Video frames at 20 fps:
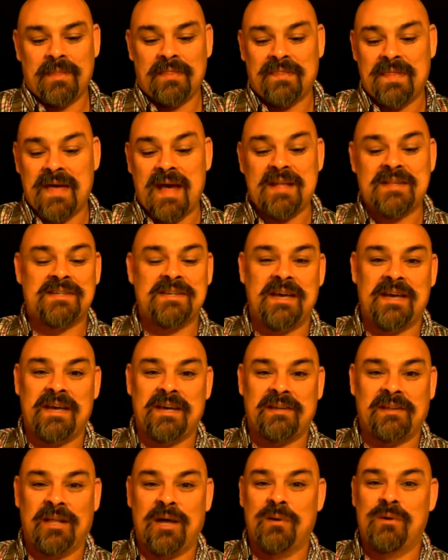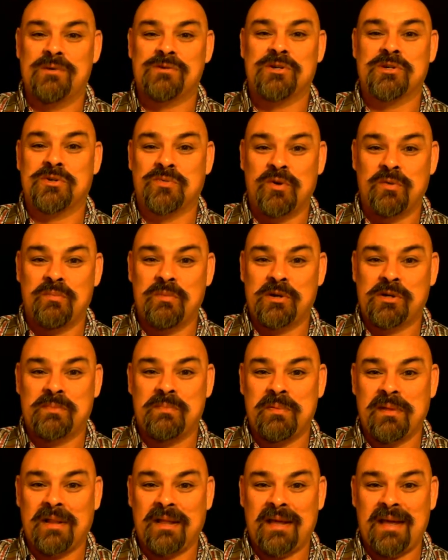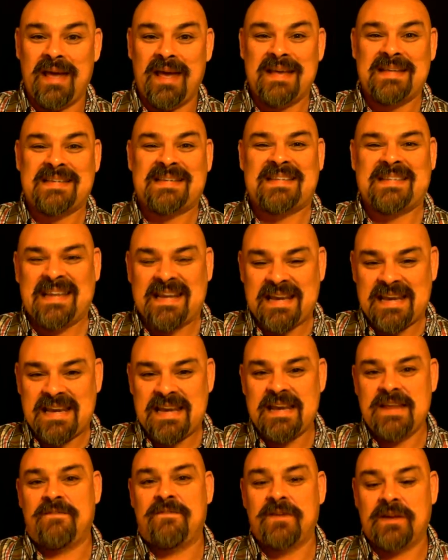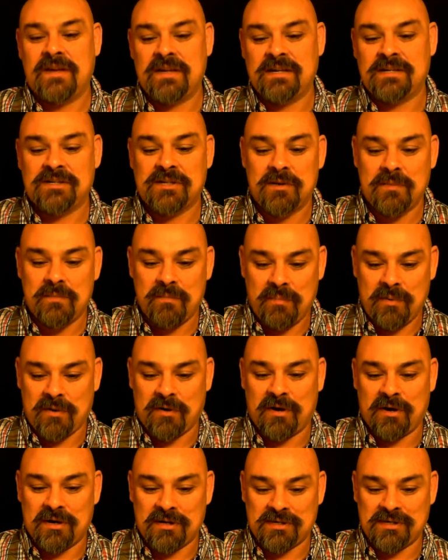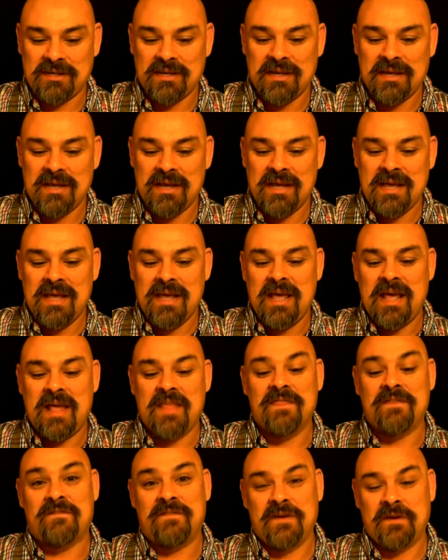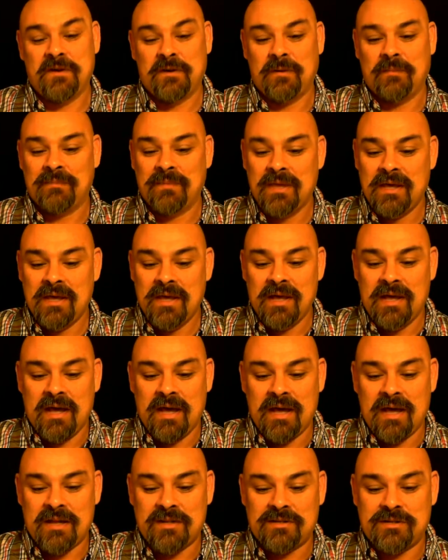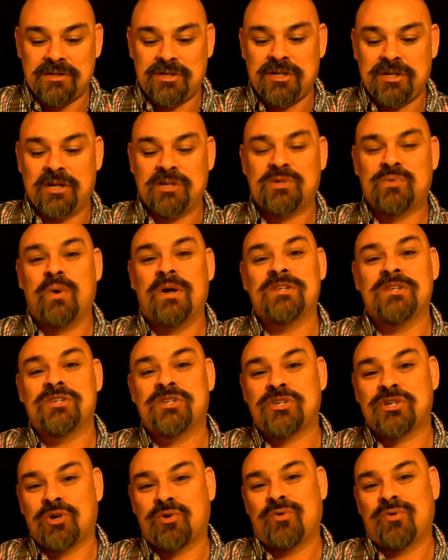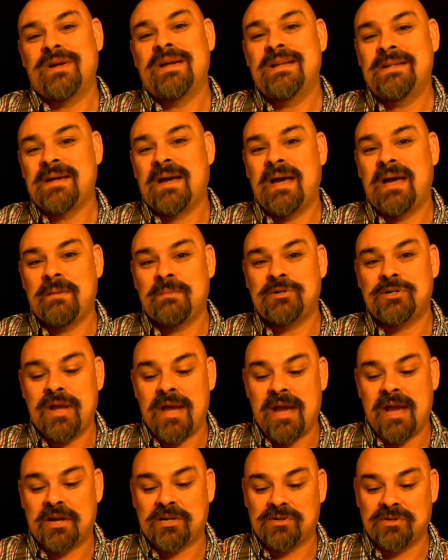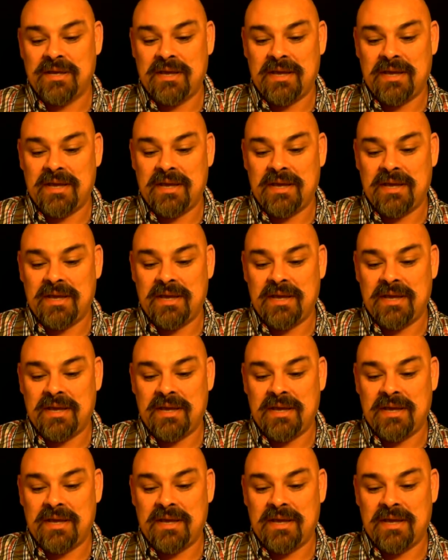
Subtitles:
That said, Lois is rumored to play a significant part in the film. Just what screen time she actually